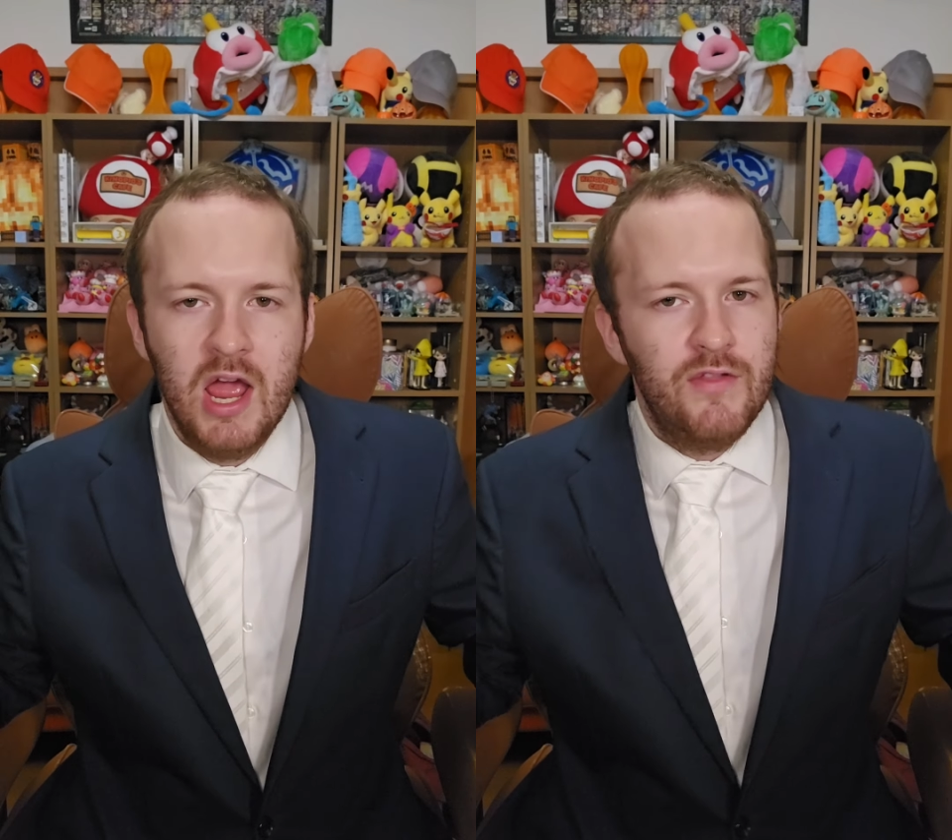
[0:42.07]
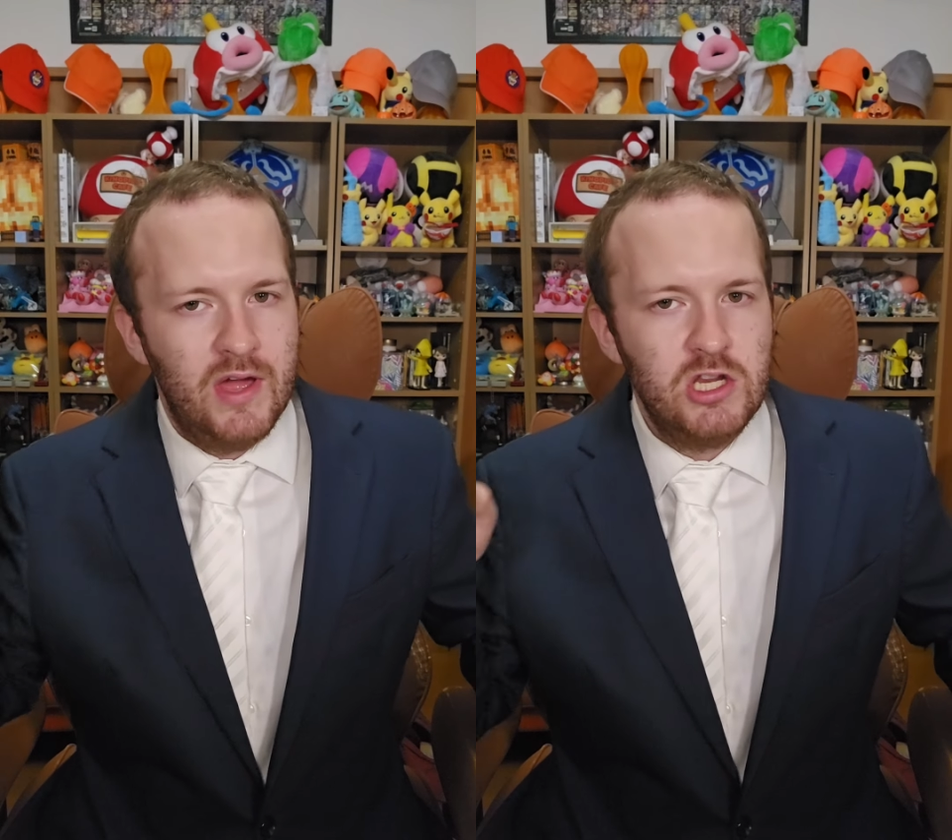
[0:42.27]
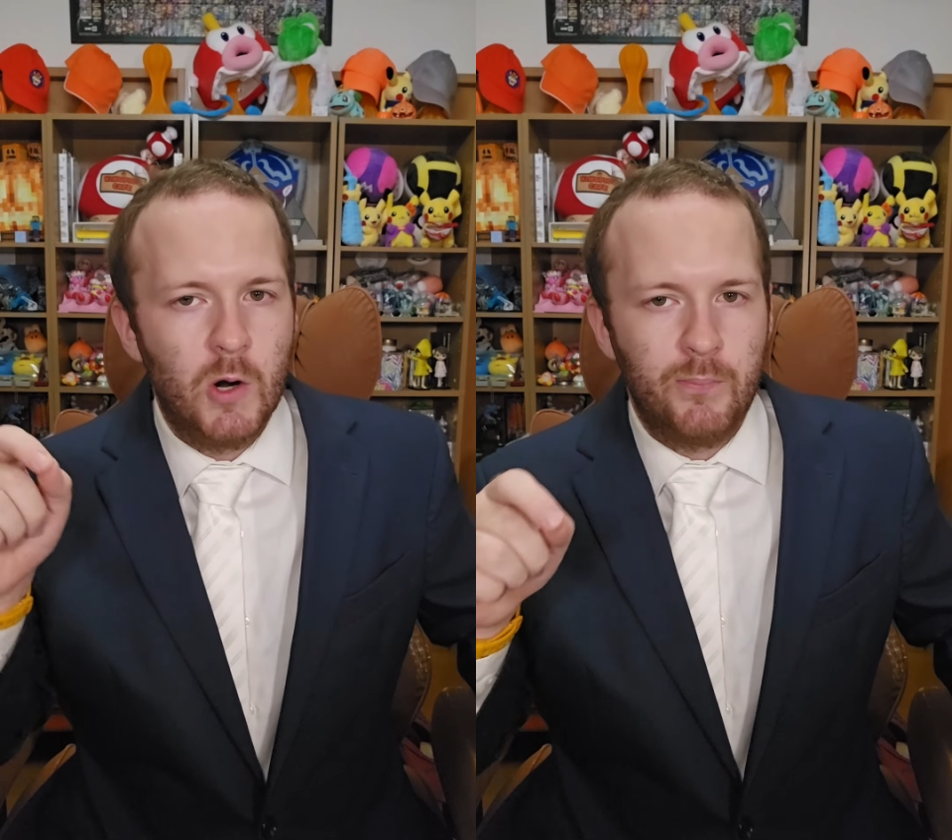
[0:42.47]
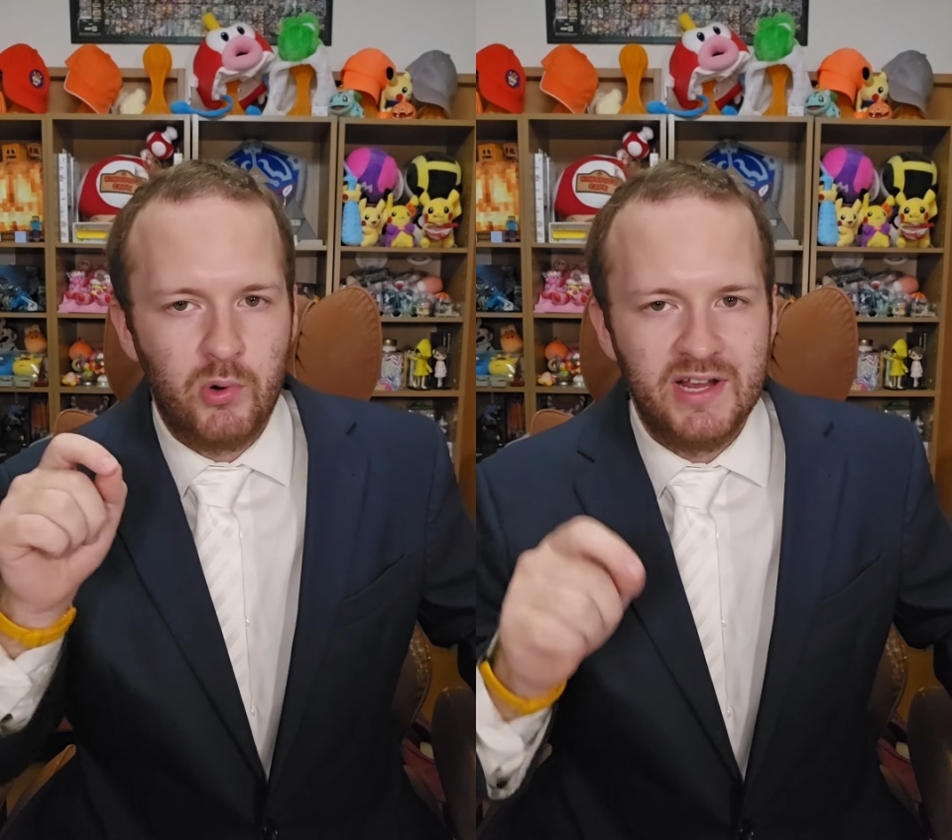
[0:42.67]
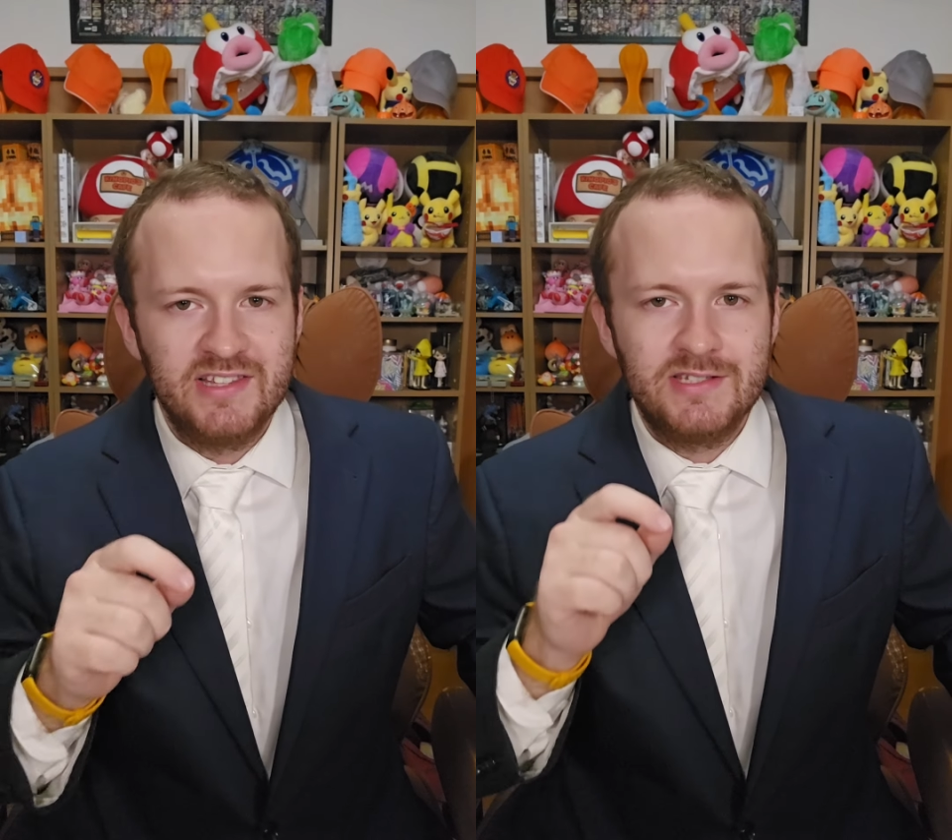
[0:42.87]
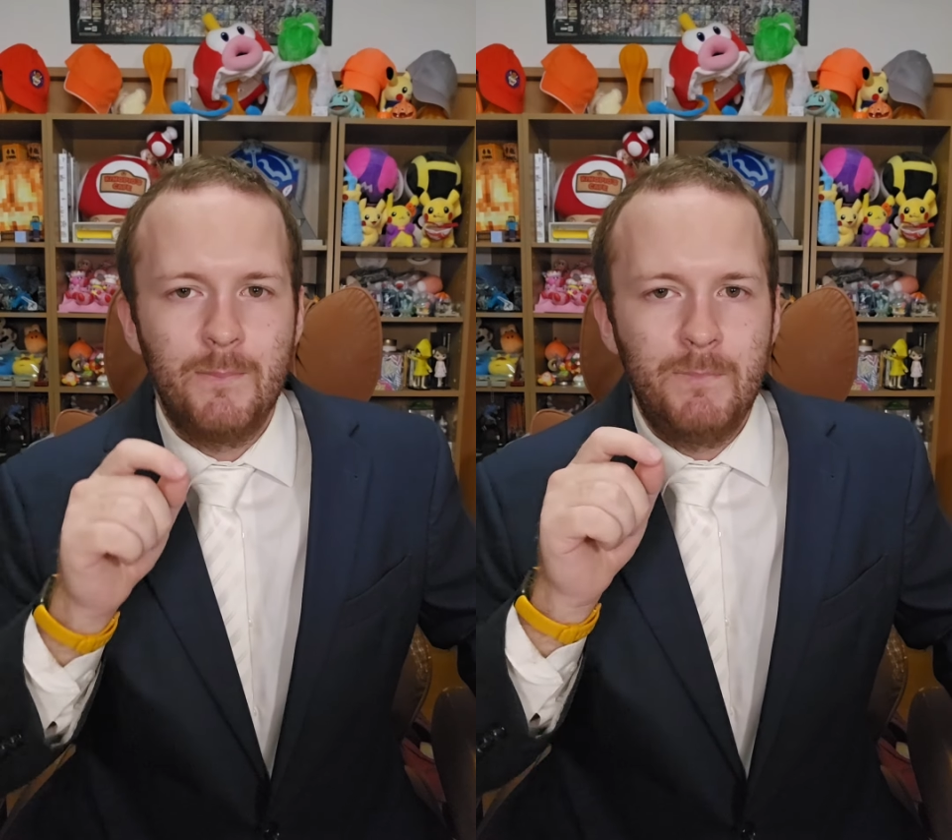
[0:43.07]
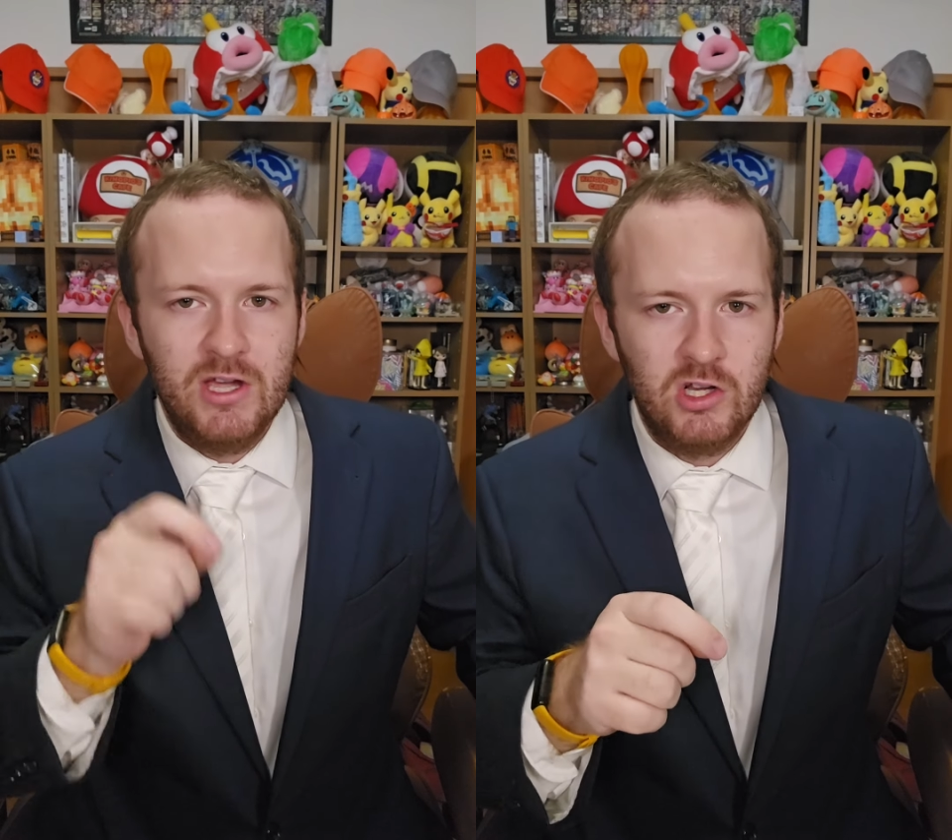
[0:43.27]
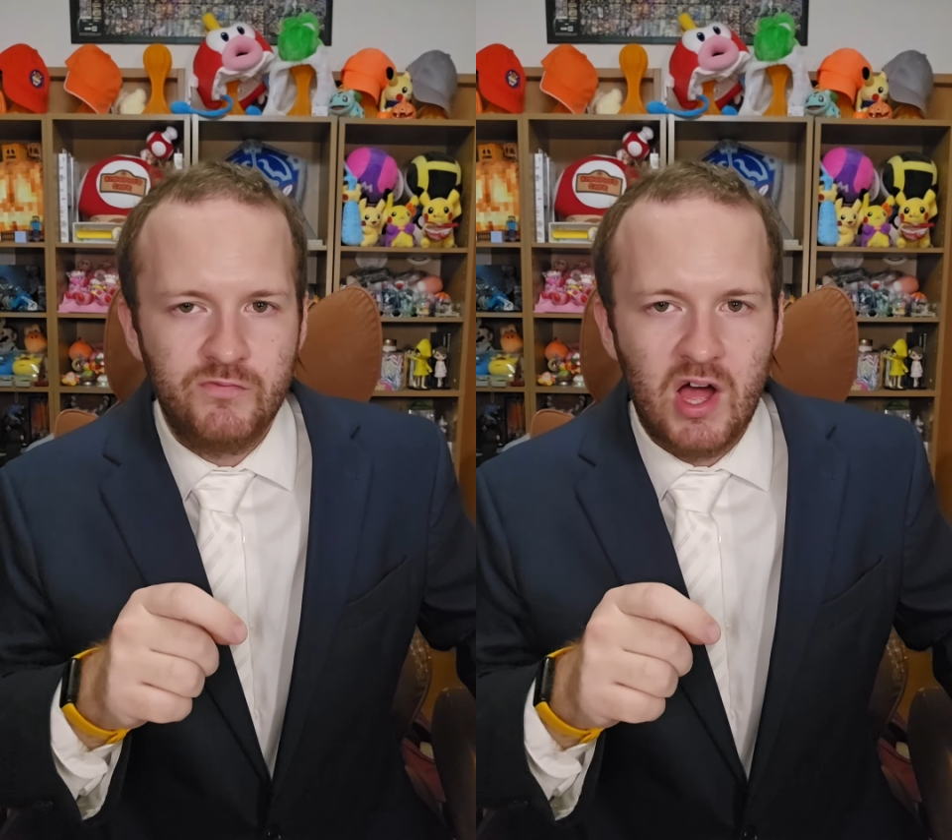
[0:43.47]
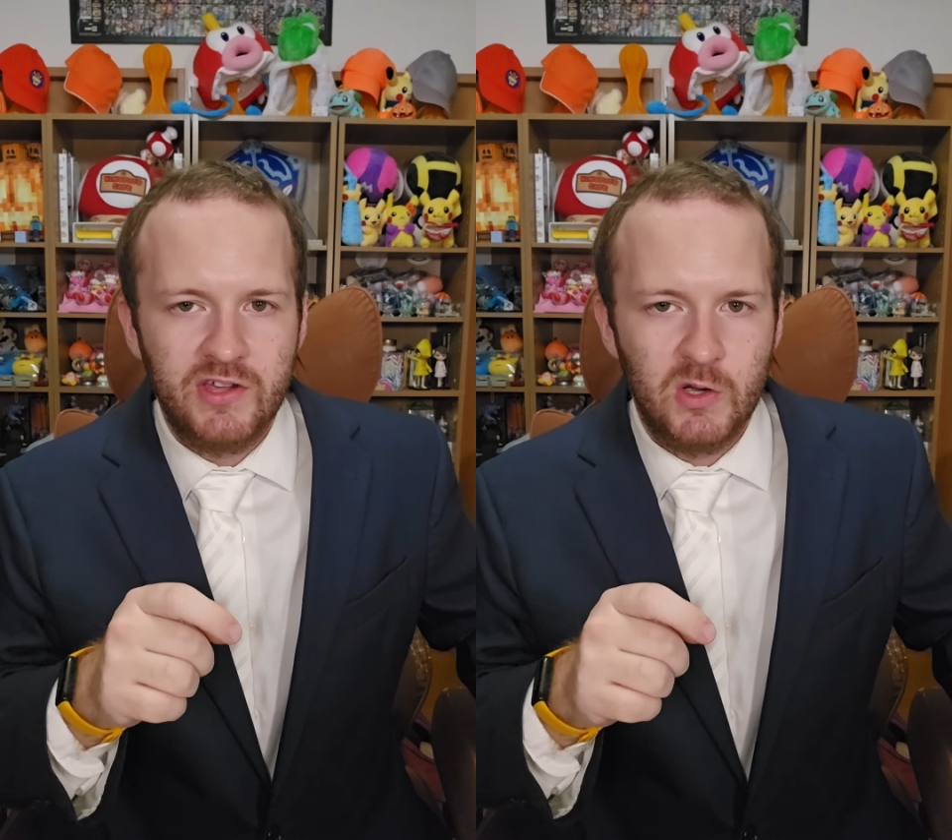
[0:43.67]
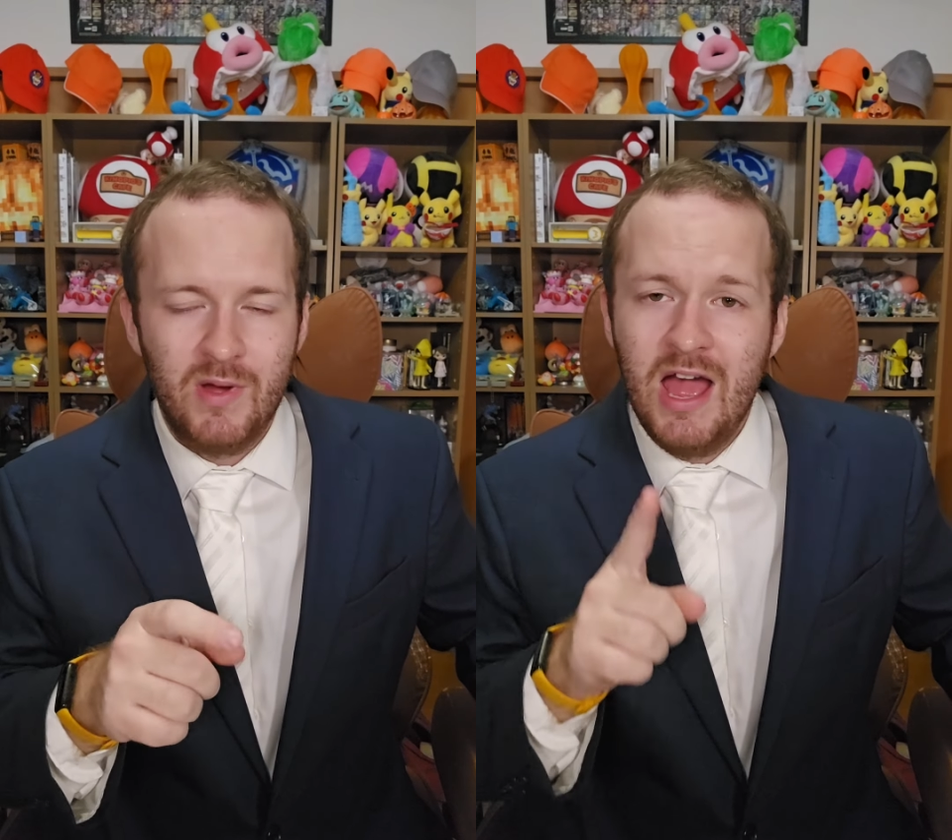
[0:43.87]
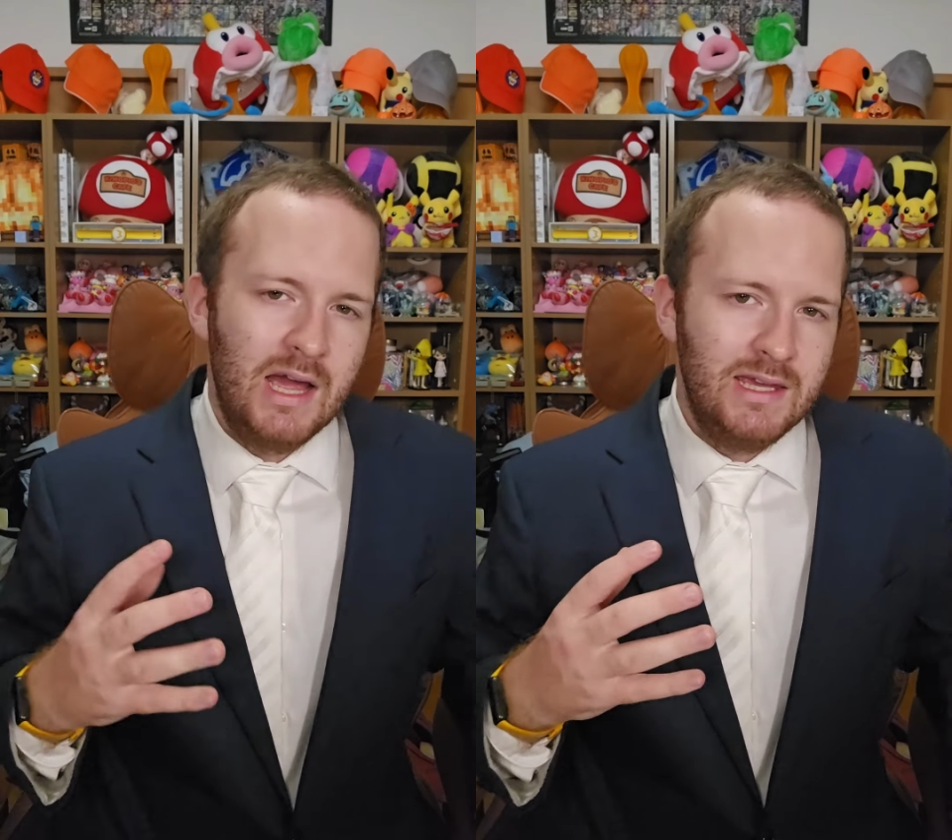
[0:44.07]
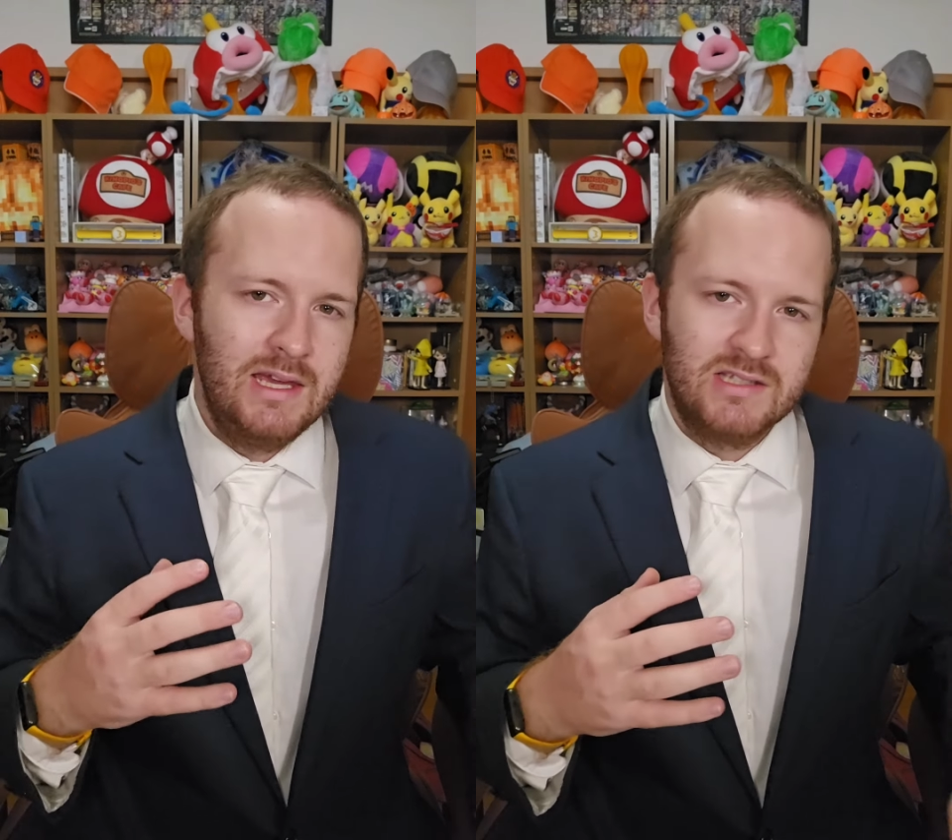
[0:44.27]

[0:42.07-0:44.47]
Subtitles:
than your print's build volume, i.e.